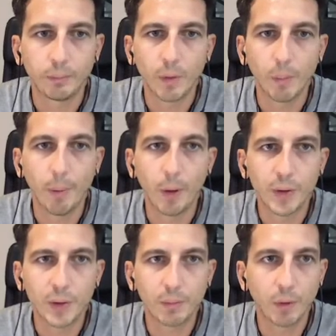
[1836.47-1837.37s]

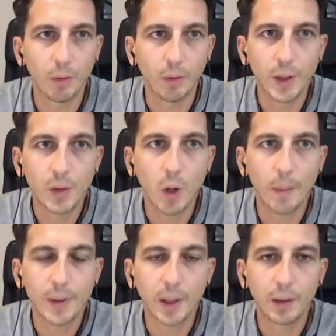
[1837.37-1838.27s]
post on this
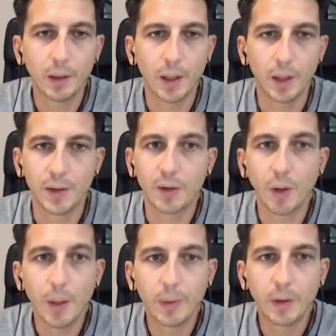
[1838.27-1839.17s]
website a
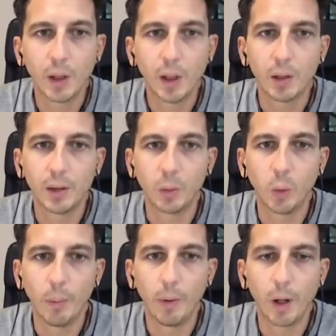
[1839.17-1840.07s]
script that
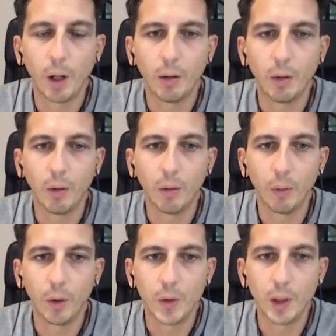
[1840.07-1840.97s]
will be run on
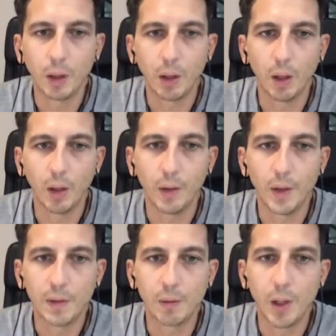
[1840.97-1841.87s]
using
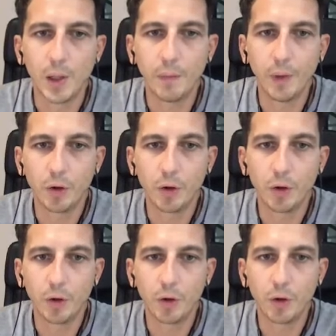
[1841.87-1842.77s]
these Rails
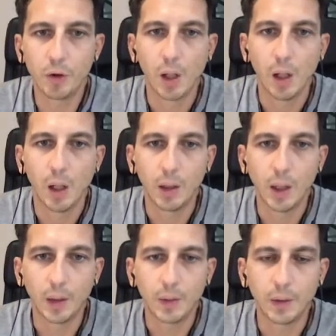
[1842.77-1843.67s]
features
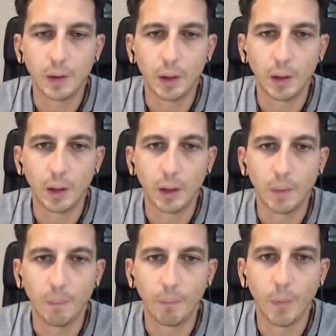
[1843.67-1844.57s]
that
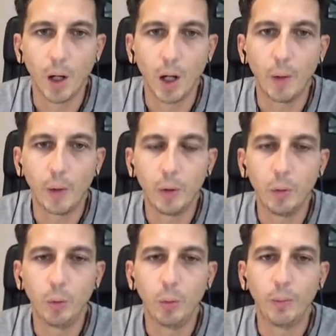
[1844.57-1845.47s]
allow
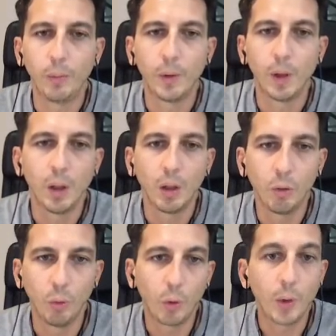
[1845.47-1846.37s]
you
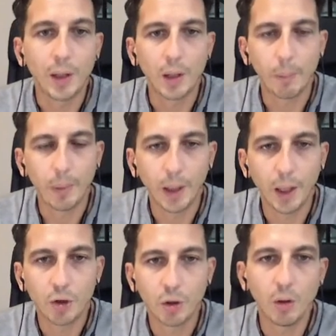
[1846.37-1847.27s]
to create an
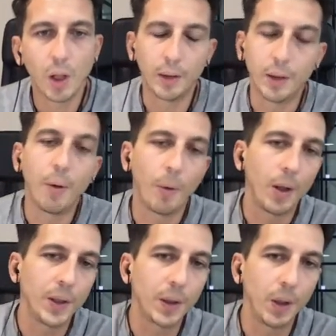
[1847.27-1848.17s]
application and then run
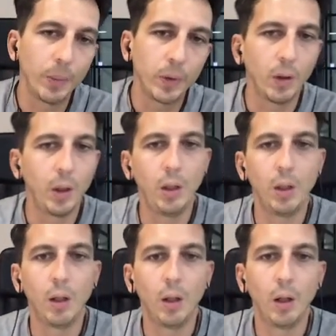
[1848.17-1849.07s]
a script in
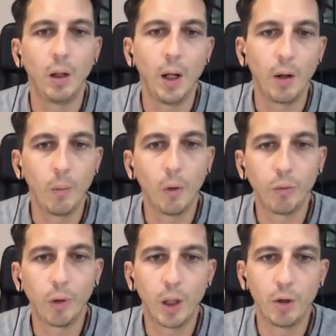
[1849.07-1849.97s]
a remote
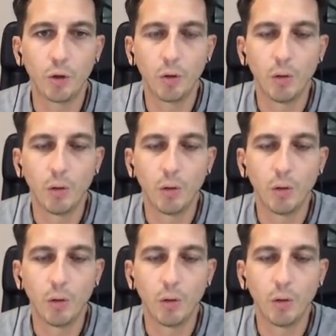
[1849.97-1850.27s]
location.